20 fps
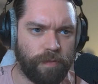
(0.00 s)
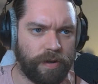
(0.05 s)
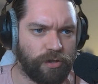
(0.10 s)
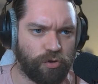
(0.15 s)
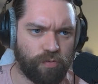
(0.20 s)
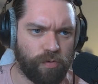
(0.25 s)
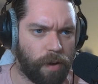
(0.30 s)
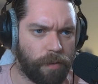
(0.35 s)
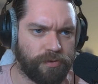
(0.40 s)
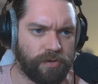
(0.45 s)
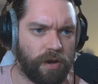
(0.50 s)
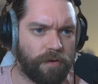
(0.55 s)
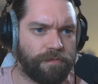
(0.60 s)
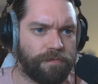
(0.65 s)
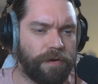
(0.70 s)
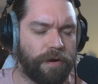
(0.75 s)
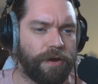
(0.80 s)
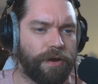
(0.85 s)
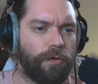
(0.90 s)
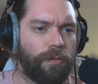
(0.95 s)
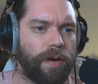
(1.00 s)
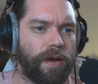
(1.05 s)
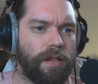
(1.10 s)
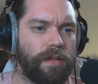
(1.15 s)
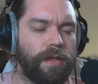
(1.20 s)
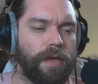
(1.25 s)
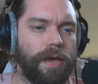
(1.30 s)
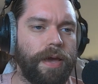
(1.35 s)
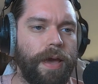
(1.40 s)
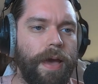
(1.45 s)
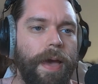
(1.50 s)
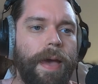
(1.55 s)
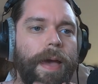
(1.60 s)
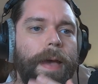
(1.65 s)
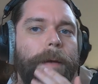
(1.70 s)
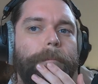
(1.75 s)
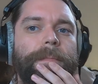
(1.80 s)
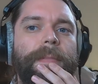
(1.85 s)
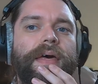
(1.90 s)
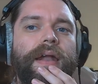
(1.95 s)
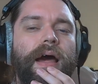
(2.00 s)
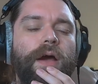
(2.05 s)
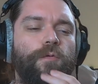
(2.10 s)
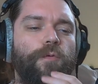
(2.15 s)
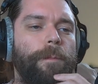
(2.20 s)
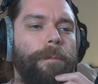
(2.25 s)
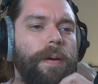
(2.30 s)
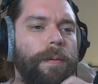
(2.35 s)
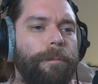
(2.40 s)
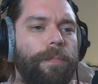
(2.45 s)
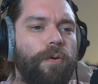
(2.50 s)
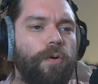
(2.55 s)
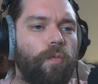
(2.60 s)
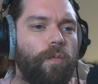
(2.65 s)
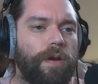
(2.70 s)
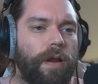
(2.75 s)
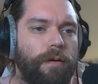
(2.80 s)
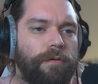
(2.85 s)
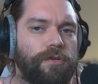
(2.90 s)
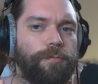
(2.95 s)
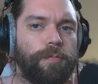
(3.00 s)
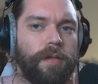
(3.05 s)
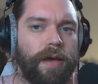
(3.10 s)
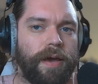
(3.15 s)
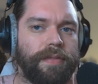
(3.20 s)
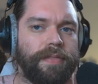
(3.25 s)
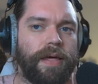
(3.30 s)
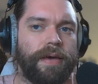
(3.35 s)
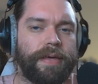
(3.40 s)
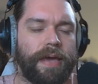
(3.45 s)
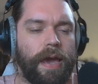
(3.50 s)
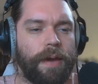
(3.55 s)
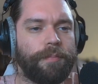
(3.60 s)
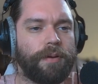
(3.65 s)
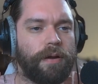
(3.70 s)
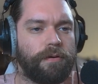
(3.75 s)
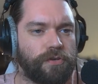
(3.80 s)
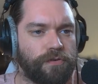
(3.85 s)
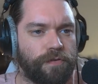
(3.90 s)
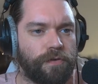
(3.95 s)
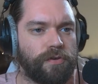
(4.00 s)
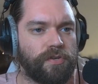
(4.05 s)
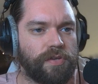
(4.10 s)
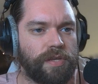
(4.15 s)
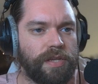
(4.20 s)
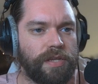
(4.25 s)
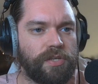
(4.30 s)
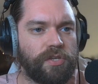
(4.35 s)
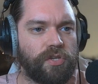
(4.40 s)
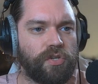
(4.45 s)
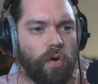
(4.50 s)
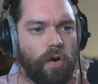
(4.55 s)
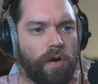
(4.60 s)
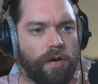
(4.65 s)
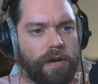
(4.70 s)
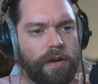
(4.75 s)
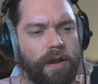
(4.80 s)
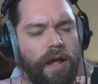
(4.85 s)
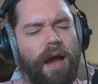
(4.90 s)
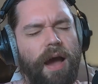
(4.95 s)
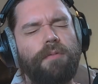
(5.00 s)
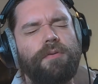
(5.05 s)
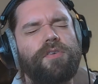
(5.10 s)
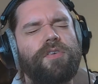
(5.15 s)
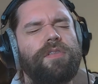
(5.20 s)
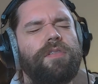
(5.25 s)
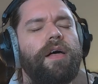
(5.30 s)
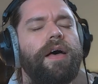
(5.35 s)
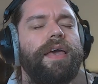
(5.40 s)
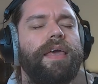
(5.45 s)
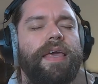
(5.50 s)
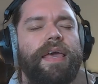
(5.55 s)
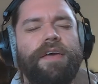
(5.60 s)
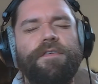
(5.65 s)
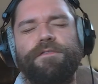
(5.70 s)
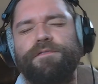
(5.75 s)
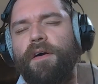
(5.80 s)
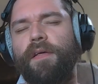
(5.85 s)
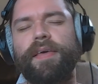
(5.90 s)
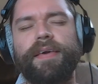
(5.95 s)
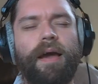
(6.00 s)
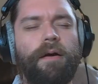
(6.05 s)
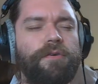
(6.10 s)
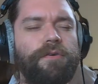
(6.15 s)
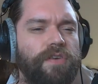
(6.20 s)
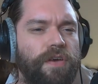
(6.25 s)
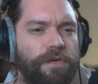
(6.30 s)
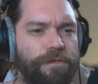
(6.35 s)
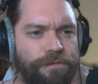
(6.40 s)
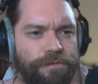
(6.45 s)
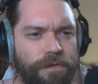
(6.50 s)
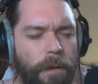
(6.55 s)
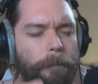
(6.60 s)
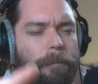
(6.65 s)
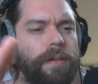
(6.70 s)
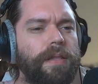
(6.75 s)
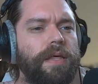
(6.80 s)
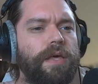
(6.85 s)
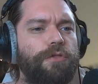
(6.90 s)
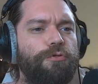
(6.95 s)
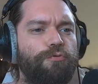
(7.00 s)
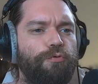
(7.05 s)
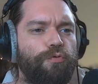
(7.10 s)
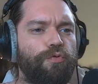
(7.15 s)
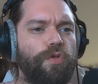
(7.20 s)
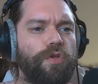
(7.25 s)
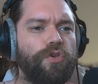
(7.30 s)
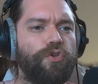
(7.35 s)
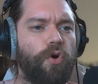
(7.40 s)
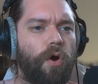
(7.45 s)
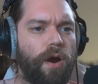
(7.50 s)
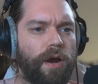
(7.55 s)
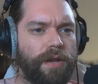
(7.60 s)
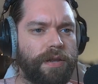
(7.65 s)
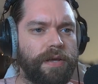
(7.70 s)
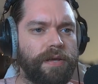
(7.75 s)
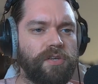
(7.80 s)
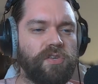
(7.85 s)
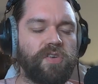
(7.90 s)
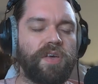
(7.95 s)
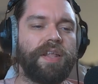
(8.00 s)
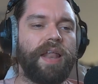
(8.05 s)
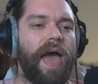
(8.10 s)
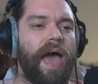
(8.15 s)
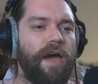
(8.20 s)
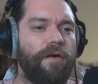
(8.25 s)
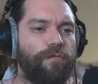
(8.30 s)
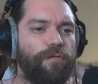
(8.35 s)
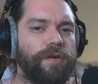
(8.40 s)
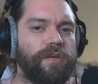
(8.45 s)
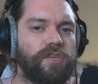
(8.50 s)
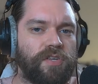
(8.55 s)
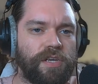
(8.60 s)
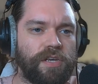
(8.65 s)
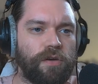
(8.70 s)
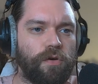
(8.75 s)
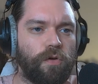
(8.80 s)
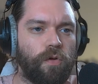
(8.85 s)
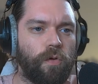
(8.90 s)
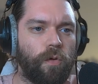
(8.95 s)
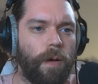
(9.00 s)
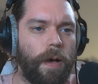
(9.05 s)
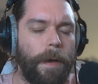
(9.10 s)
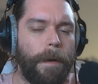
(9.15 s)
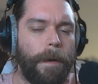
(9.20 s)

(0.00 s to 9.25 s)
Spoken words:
drops off very quickly. And I remember when I was playing that game and I was first getting started, I was like, it felt like I was like fumbling through the darkness, and every single